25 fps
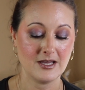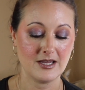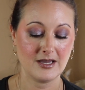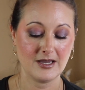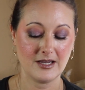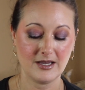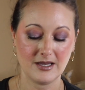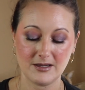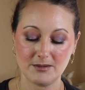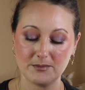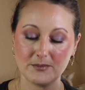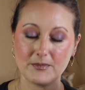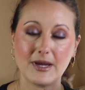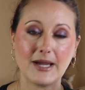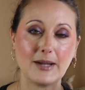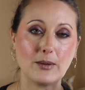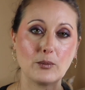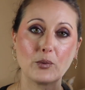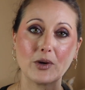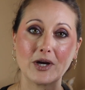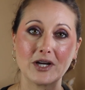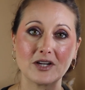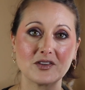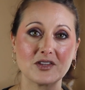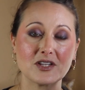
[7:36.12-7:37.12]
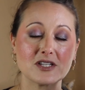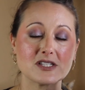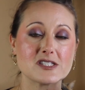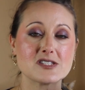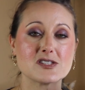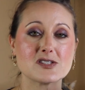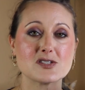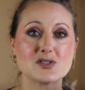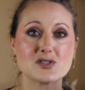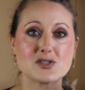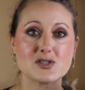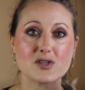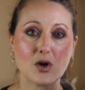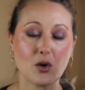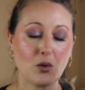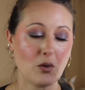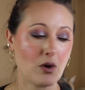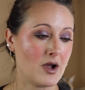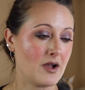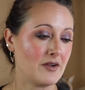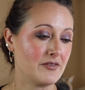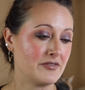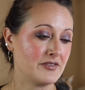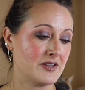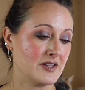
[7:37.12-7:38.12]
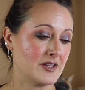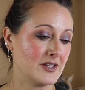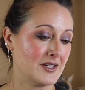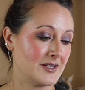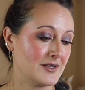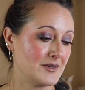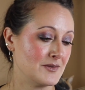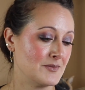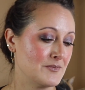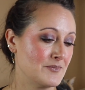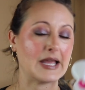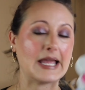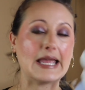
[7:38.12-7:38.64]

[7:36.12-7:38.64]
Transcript: Um, I wear this so often.